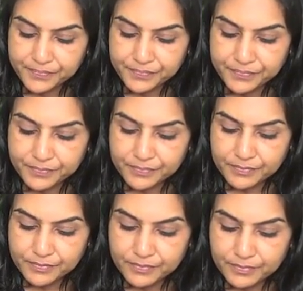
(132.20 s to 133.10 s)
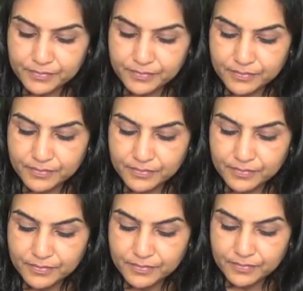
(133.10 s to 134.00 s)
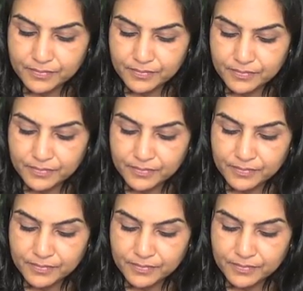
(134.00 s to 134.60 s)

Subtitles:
(no one is talking)